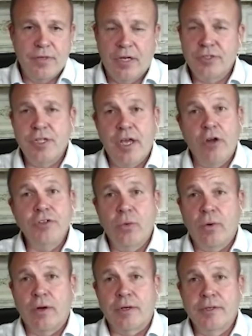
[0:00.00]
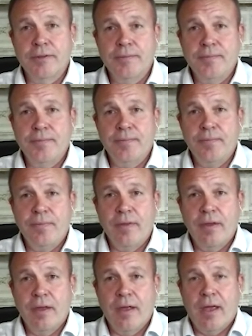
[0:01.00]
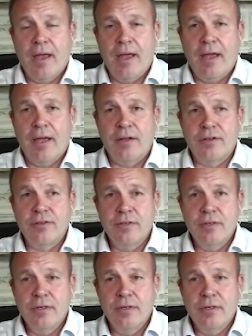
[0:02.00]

does the energy work and